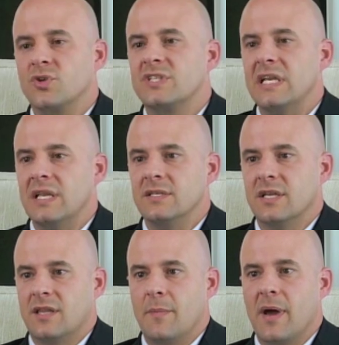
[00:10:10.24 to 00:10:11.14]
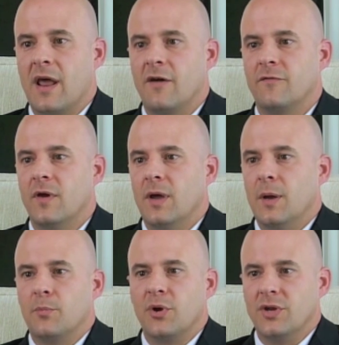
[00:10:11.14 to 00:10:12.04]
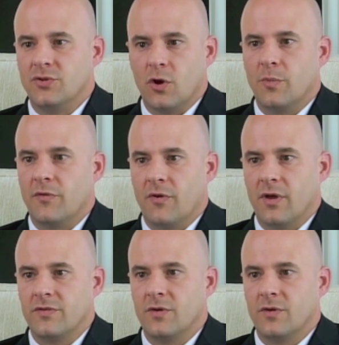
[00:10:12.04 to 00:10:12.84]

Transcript: ceilings that they might have predetermined for us.